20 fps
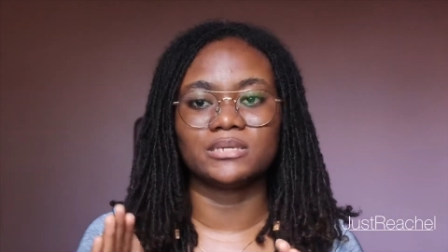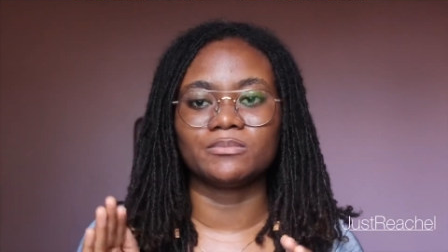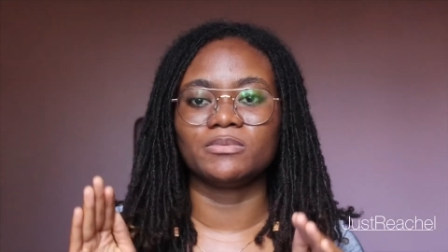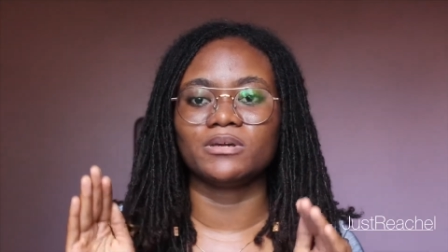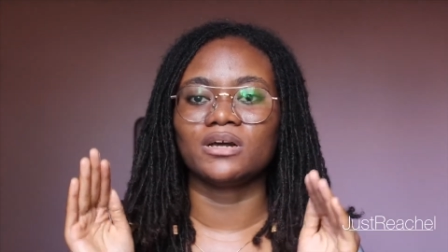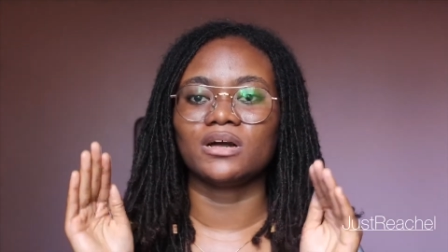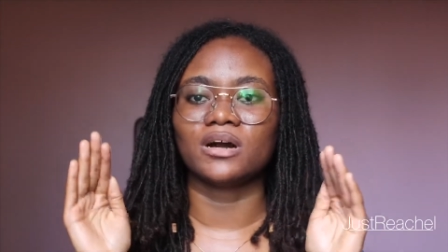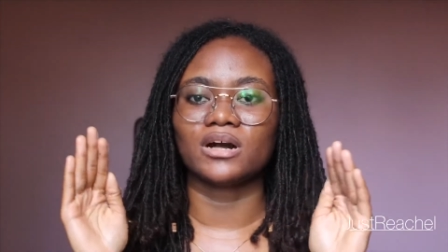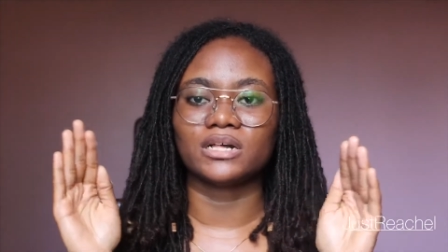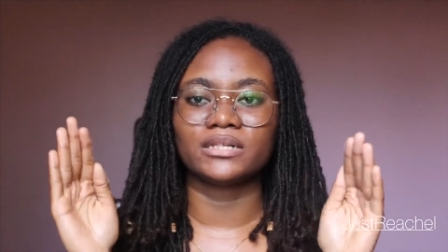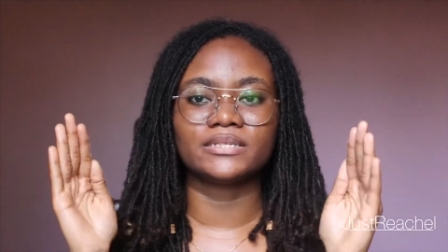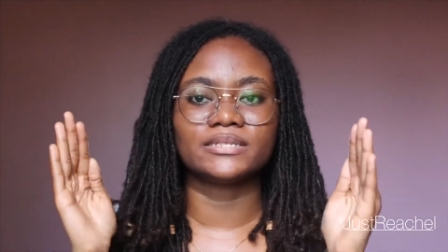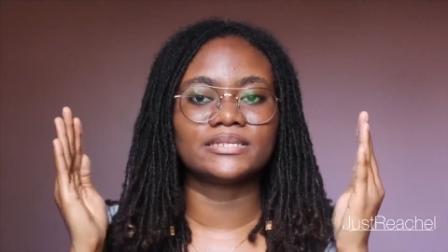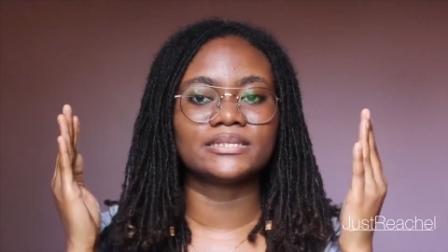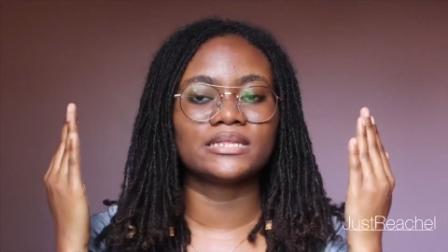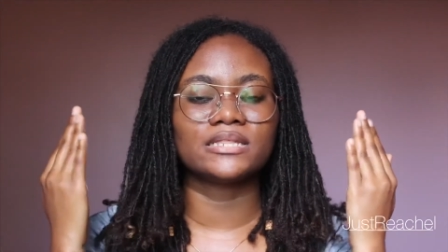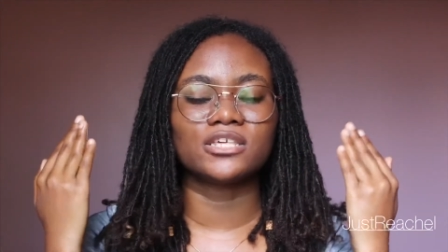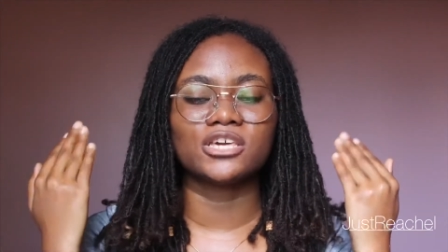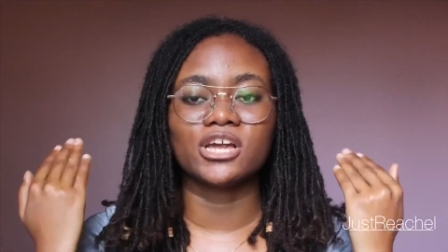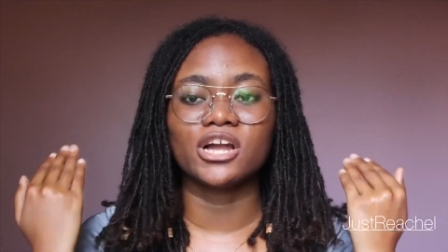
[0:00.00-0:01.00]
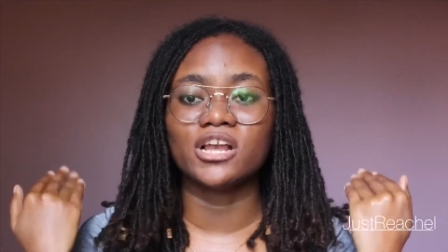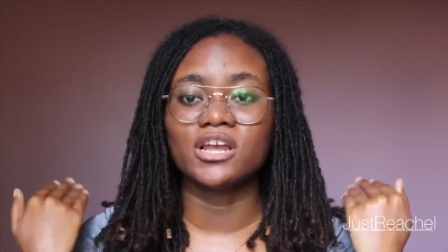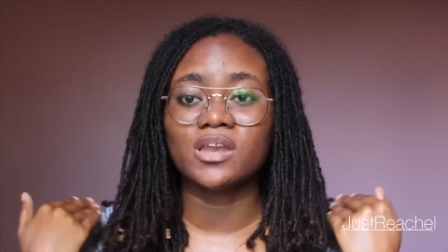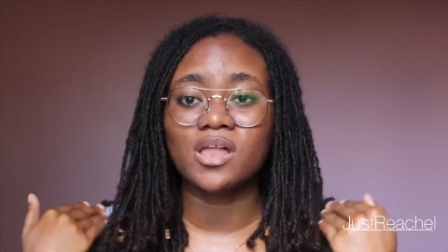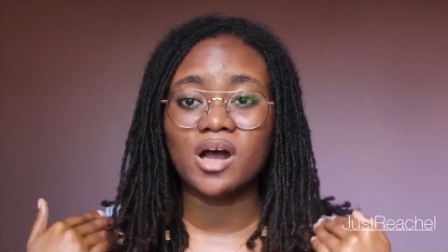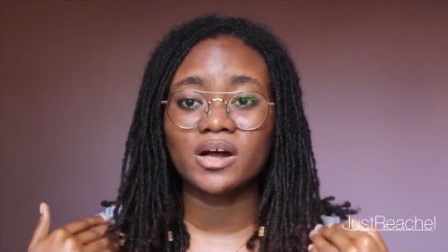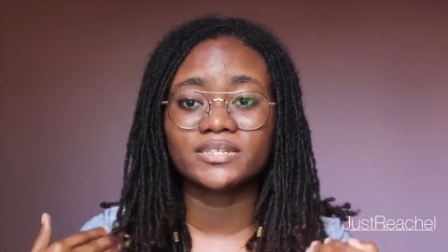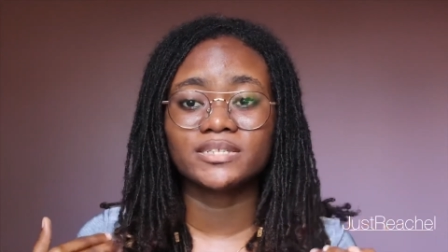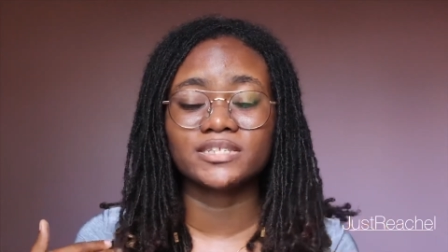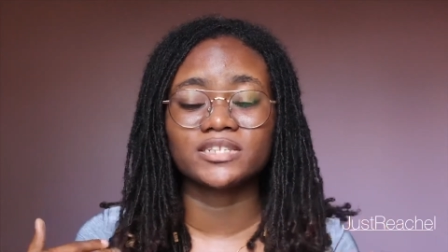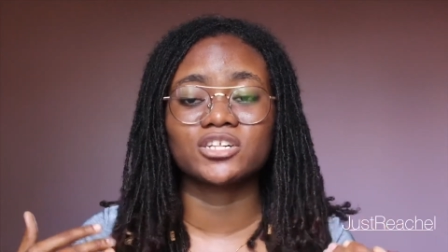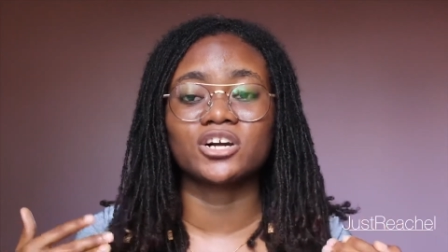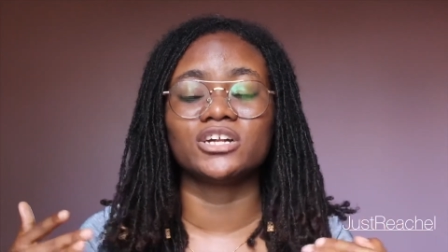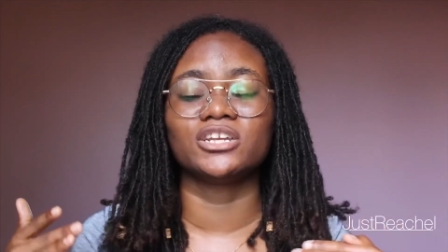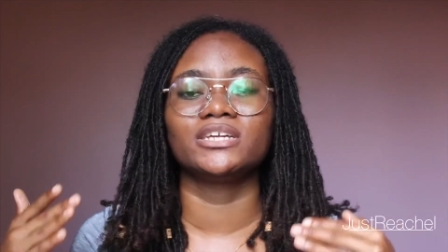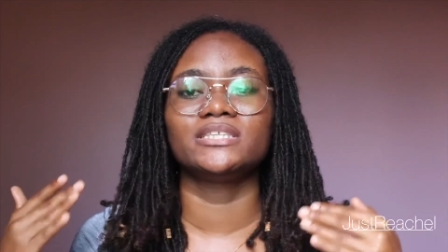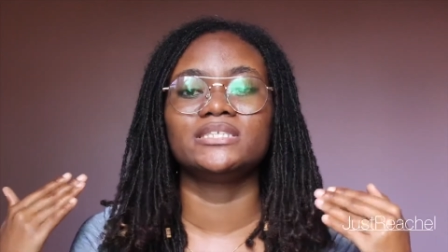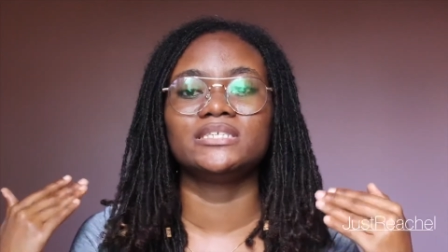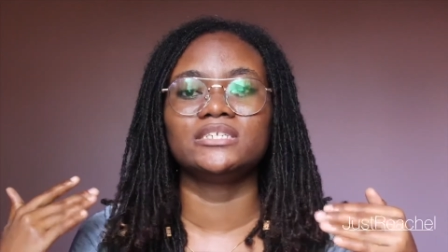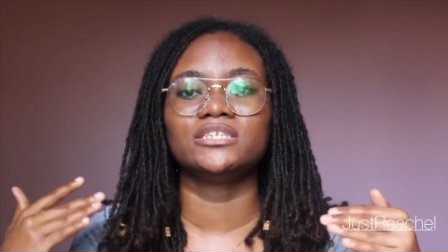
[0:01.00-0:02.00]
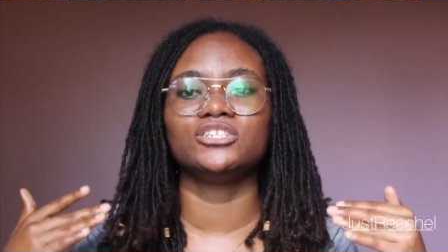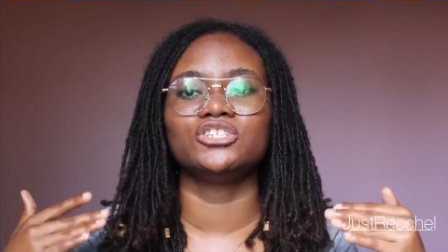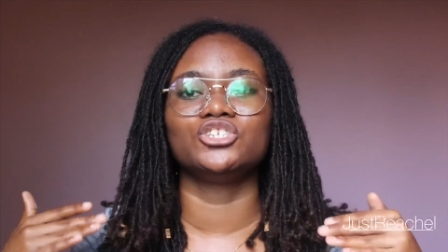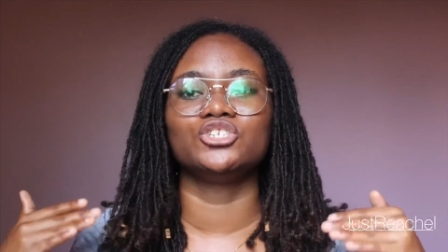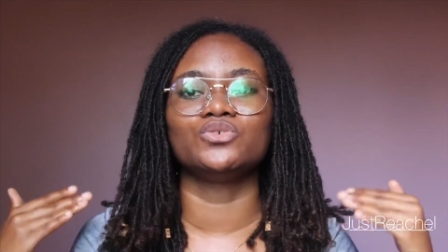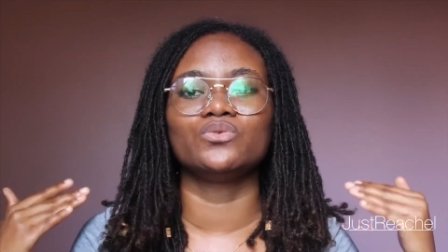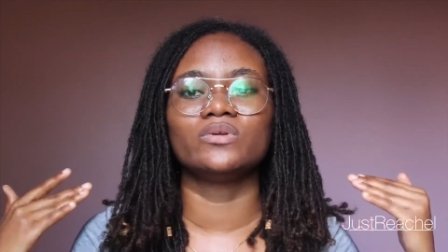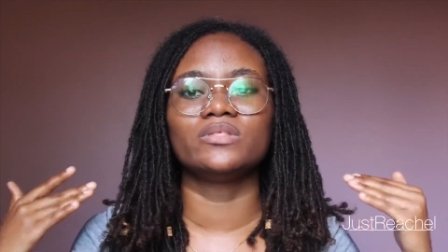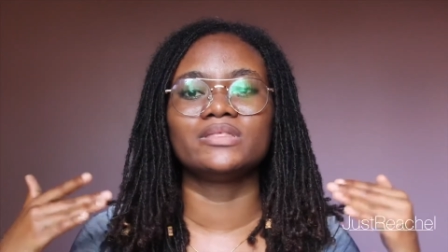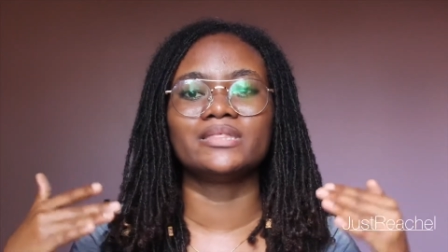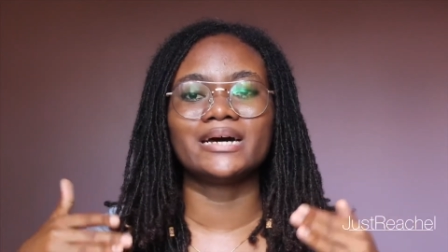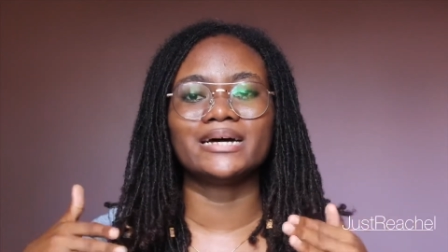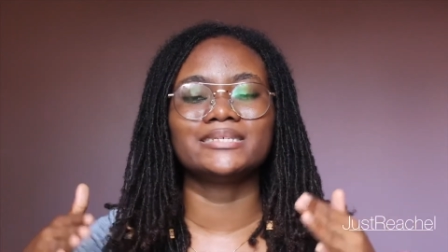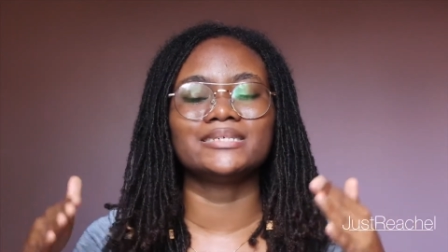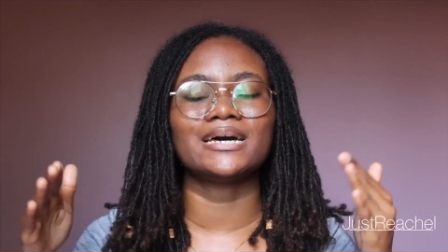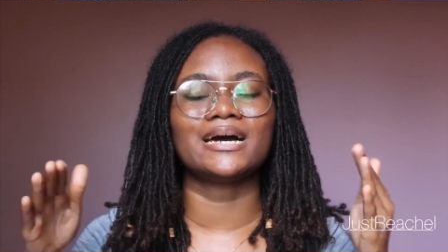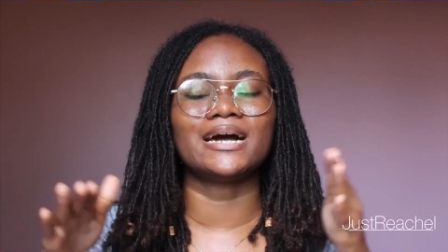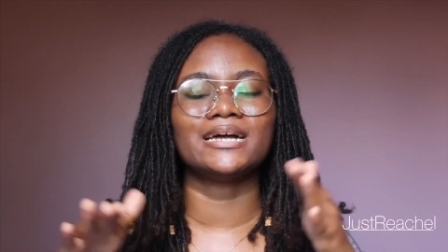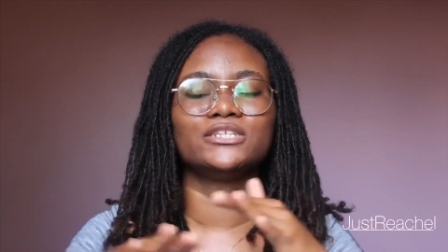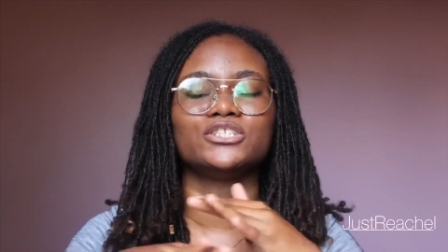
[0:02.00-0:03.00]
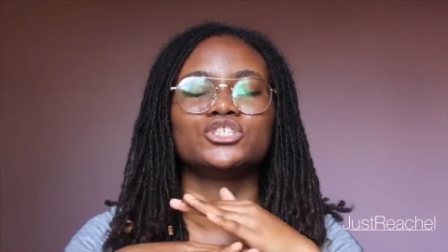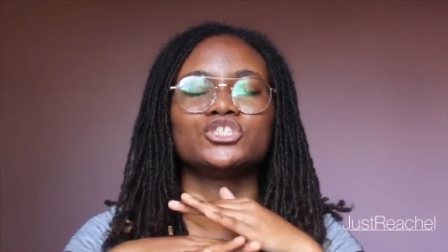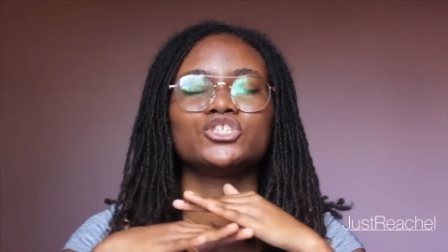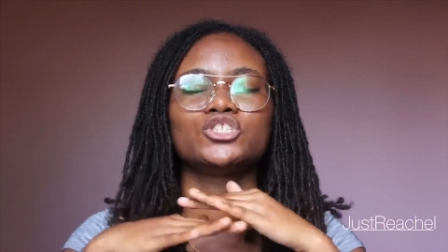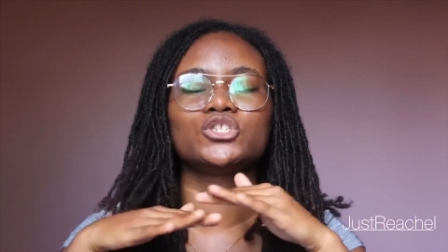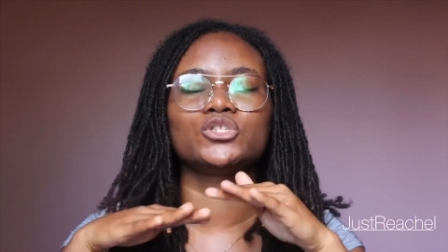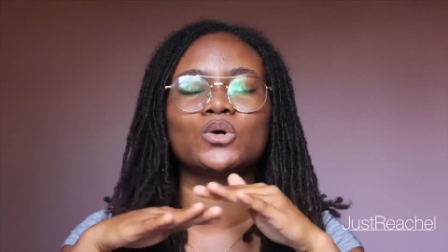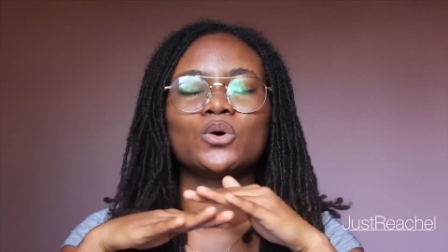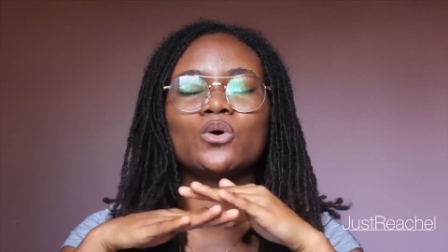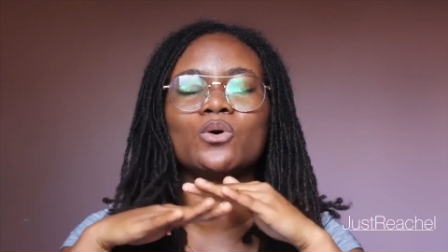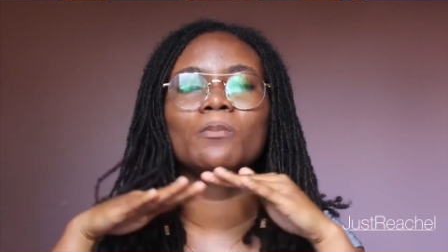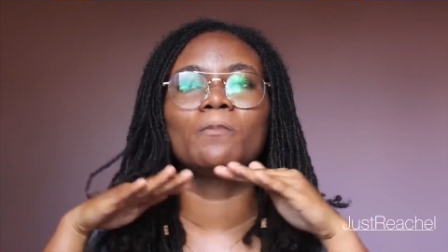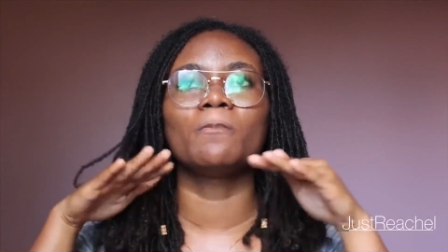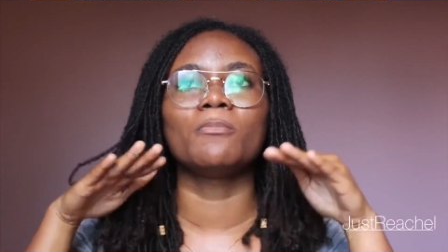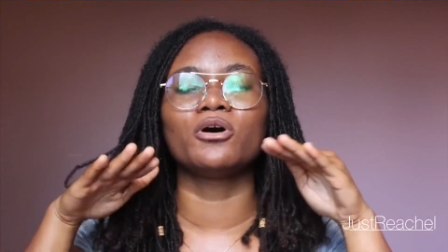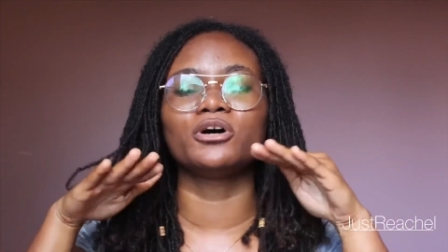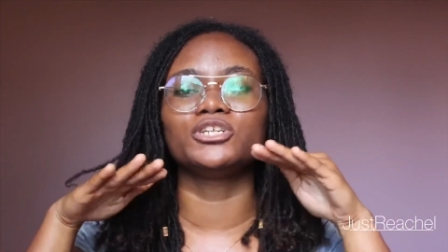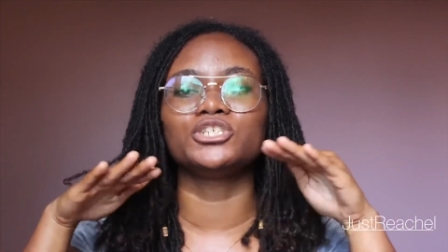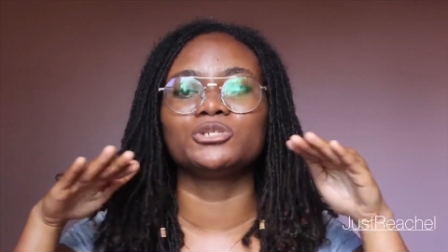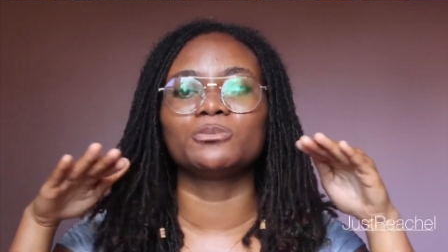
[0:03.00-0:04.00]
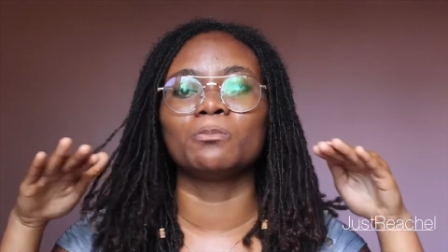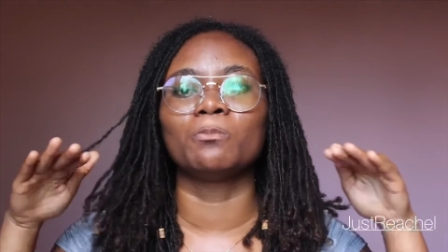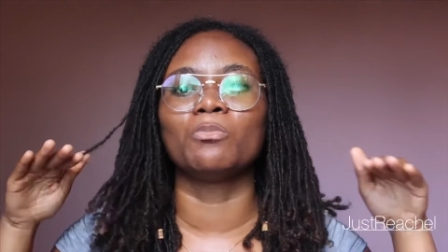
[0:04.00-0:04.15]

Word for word: because your locks is gonna teach you that and so much